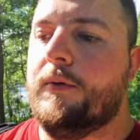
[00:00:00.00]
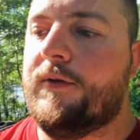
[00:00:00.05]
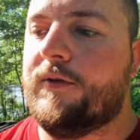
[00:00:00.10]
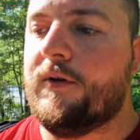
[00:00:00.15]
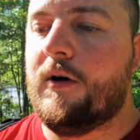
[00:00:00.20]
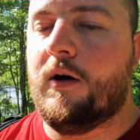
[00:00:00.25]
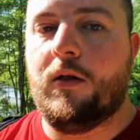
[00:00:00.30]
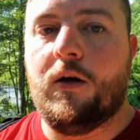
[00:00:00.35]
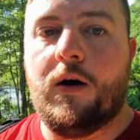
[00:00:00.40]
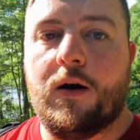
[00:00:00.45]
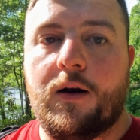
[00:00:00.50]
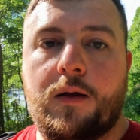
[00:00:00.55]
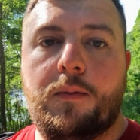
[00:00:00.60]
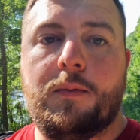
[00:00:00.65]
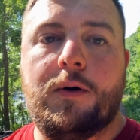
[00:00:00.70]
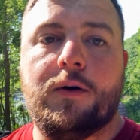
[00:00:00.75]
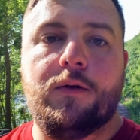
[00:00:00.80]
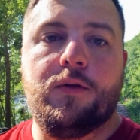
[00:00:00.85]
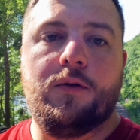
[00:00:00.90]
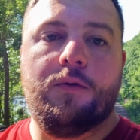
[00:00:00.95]
We saw a lot of
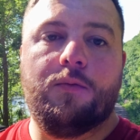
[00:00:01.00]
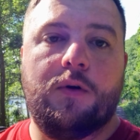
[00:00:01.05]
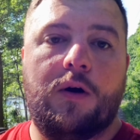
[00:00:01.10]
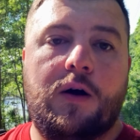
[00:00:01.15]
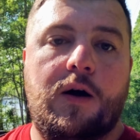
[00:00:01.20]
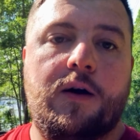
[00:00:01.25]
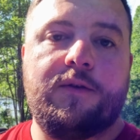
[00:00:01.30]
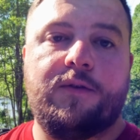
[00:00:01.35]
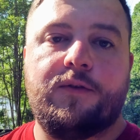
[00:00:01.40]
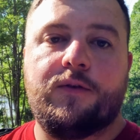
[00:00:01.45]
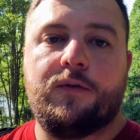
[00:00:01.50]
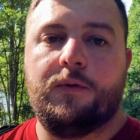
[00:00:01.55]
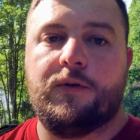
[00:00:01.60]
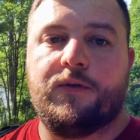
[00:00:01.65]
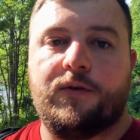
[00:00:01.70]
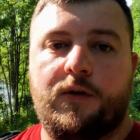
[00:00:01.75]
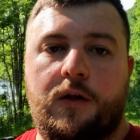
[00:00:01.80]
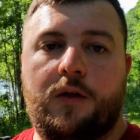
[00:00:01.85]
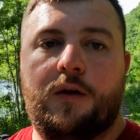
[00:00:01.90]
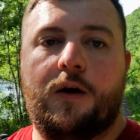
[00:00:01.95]
them under the rocks. We
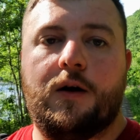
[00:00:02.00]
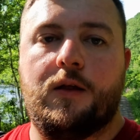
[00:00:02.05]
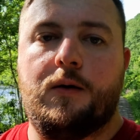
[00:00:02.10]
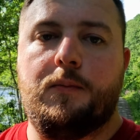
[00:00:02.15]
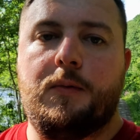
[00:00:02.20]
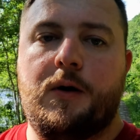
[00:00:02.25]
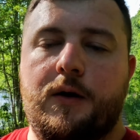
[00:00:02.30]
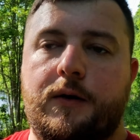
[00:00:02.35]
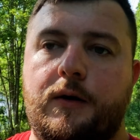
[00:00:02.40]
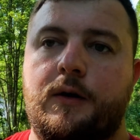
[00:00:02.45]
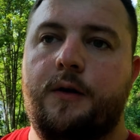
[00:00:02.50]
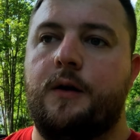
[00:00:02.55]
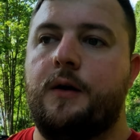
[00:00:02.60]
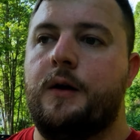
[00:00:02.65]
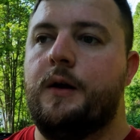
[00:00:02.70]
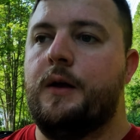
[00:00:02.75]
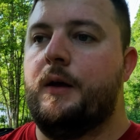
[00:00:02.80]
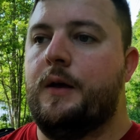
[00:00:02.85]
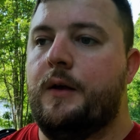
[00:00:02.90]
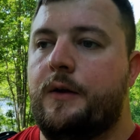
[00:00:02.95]
saw a lot of them
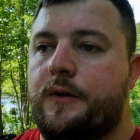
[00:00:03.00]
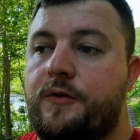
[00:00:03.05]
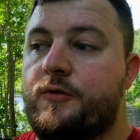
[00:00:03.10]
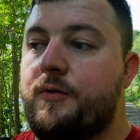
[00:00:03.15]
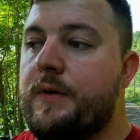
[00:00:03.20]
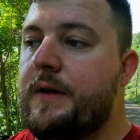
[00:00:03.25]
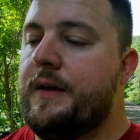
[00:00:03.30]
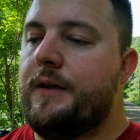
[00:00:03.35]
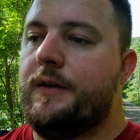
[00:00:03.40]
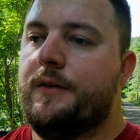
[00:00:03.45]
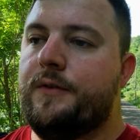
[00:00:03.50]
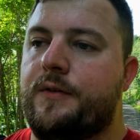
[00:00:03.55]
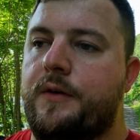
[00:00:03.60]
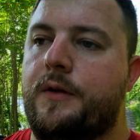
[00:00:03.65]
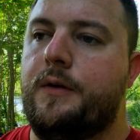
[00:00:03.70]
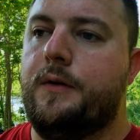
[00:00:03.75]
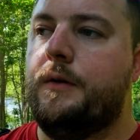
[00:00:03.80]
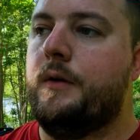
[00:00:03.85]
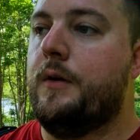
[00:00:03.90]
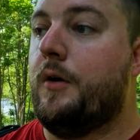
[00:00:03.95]
under trees
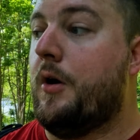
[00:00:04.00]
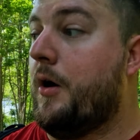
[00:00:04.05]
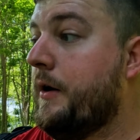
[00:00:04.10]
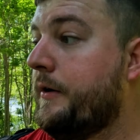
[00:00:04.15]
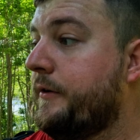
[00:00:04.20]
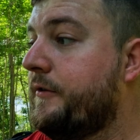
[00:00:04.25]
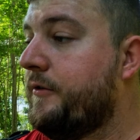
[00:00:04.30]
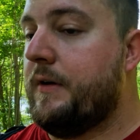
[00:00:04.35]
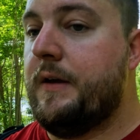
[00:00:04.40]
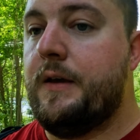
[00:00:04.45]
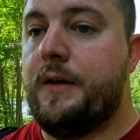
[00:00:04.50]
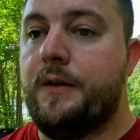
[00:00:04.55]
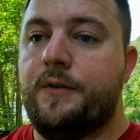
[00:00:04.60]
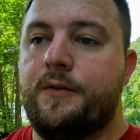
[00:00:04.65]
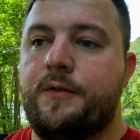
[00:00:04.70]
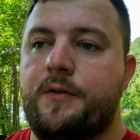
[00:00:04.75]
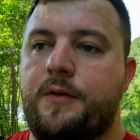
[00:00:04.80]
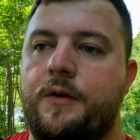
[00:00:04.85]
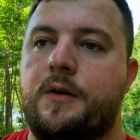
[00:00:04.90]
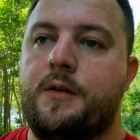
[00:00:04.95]
and on
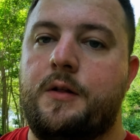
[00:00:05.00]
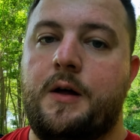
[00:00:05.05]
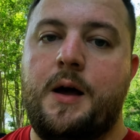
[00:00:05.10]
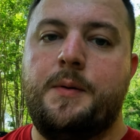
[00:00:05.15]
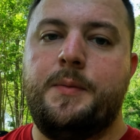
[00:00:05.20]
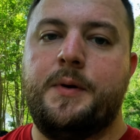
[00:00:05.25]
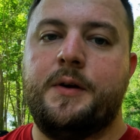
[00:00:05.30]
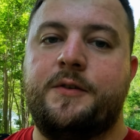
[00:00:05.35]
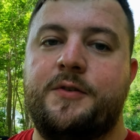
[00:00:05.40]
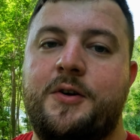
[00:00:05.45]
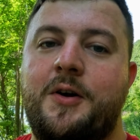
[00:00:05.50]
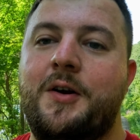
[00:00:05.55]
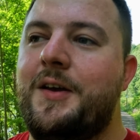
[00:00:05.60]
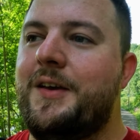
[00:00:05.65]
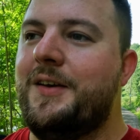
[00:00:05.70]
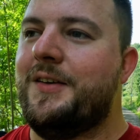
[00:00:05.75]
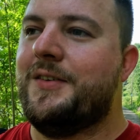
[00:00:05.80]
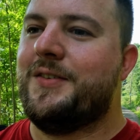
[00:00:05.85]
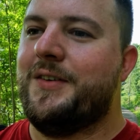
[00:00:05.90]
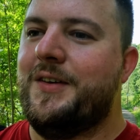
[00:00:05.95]
trees, climbing
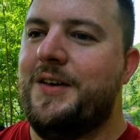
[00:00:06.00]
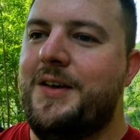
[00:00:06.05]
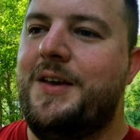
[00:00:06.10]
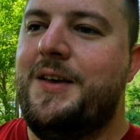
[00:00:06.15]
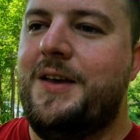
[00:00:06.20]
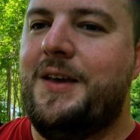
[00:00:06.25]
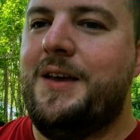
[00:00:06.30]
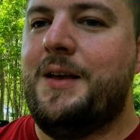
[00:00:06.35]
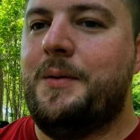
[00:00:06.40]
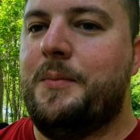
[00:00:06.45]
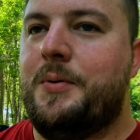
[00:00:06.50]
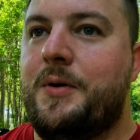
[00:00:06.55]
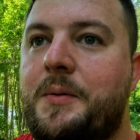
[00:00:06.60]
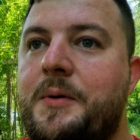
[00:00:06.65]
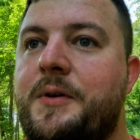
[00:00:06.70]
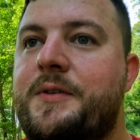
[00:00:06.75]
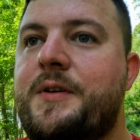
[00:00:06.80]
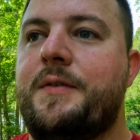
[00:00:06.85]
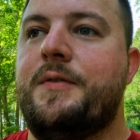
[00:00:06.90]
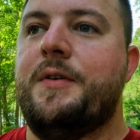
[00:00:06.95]
trees, and pretty
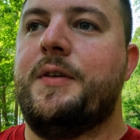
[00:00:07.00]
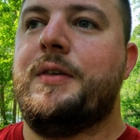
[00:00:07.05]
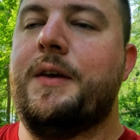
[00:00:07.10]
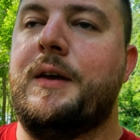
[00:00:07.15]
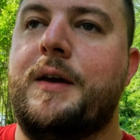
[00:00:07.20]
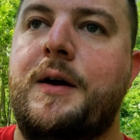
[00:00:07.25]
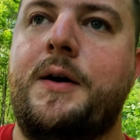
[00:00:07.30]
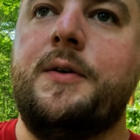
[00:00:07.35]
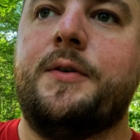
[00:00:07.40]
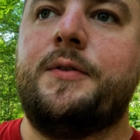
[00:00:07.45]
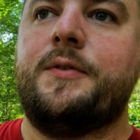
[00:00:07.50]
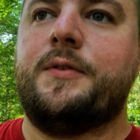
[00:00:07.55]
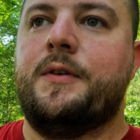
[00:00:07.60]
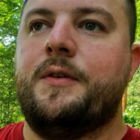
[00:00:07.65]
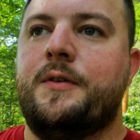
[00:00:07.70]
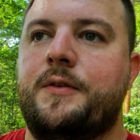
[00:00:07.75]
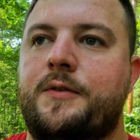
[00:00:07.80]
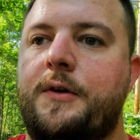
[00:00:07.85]
much everything else.